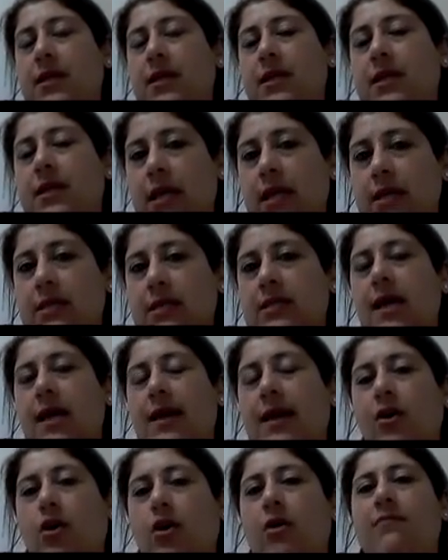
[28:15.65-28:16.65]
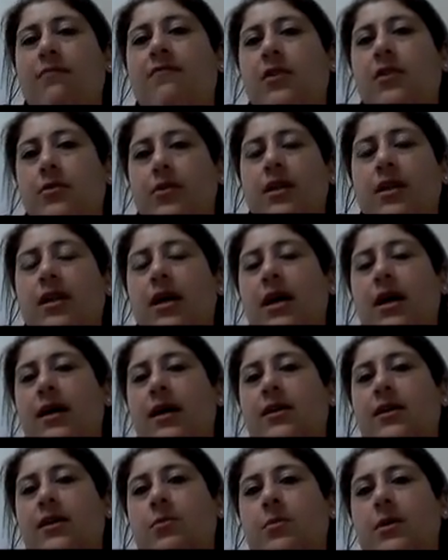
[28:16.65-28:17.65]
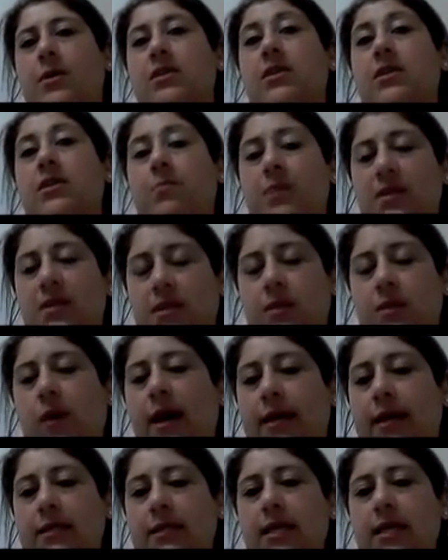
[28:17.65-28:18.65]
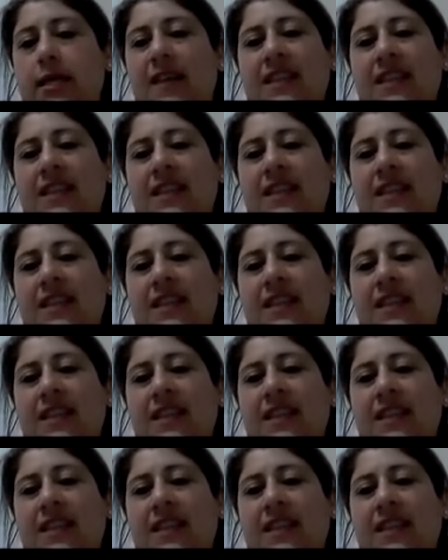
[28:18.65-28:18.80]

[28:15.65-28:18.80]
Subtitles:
it needs that convoluted argument to persuade.